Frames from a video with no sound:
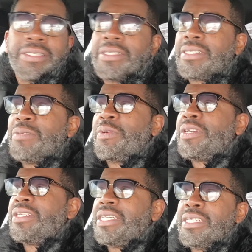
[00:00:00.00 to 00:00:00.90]

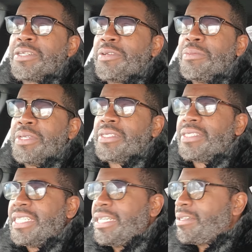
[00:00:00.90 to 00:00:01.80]
somewhere in the Caribbean
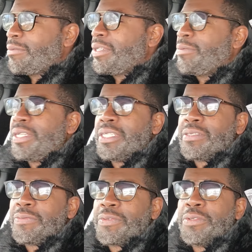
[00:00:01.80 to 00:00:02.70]
with
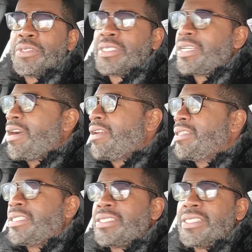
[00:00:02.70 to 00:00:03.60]
his fruits, his garden,